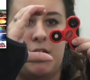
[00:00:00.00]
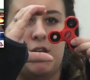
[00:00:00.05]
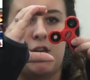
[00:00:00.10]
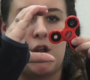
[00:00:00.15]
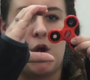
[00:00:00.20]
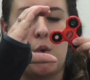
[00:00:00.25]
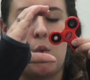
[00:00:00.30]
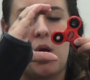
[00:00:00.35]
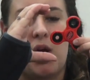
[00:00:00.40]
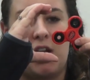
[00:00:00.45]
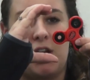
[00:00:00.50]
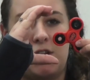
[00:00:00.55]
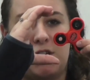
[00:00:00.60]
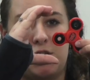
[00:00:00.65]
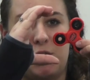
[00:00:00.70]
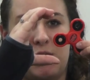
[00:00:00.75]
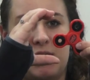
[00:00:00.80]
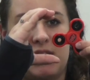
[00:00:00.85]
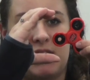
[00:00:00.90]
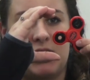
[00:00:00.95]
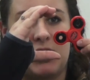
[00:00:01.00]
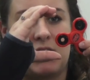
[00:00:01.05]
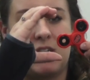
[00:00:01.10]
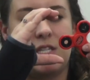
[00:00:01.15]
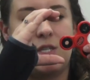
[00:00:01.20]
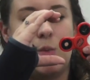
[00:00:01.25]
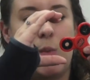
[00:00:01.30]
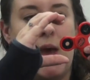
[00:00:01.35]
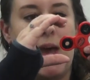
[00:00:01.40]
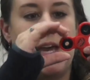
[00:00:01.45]
You don't want to do it
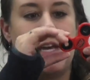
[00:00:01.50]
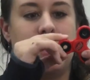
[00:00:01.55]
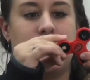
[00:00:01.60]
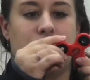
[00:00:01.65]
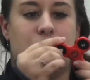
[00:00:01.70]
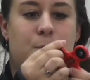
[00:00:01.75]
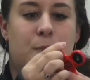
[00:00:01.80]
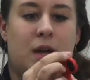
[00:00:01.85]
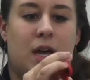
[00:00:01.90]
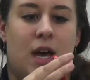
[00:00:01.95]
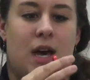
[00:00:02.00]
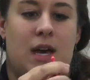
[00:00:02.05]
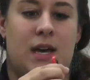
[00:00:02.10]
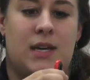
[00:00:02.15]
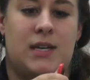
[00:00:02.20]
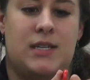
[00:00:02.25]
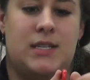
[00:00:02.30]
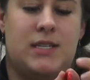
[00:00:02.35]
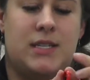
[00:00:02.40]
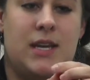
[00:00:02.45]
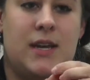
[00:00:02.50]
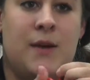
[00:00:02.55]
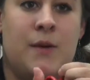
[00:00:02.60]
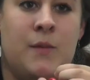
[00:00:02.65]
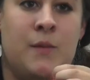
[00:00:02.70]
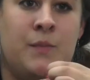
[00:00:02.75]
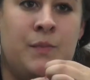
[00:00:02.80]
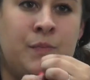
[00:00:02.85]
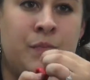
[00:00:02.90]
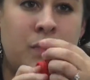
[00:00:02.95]
this way just because
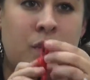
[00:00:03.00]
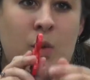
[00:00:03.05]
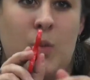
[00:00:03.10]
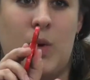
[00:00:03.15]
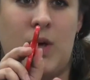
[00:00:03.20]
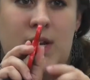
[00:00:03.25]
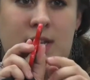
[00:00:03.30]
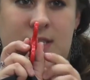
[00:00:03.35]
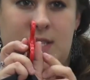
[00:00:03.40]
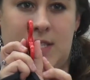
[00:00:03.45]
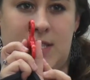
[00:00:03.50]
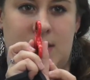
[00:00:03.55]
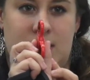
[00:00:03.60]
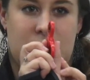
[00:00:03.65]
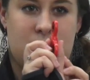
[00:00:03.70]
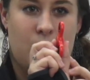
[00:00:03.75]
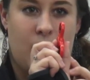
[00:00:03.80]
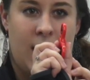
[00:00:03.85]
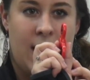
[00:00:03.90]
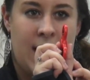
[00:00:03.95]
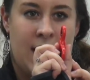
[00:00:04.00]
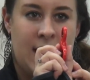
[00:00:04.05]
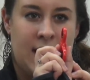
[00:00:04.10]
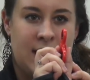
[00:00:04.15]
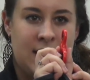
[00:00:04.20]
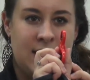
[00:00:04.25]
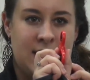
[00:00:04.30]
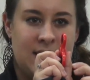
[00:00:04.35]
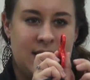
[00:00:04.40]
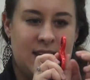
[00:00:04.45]
when it's this
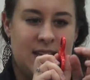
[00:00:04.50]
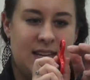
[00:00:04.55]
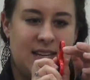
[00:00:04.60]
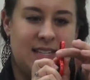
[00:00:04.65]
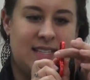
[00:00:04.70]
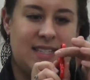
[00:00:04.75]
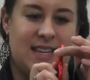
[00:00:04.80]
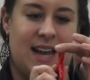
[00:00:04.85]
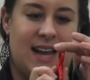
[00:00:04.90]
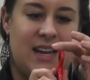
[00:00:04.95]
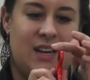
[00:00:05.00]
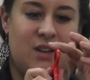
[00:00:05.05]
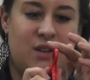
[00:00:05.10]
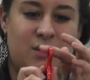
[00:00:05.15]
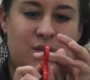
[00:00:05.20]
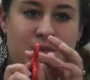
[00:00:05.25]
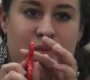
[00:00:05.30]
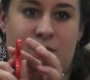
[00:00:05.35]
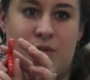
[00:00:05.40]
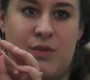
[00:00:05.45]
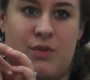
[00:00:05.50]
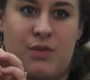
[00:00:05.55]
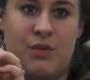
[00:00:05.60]
way, it's kind of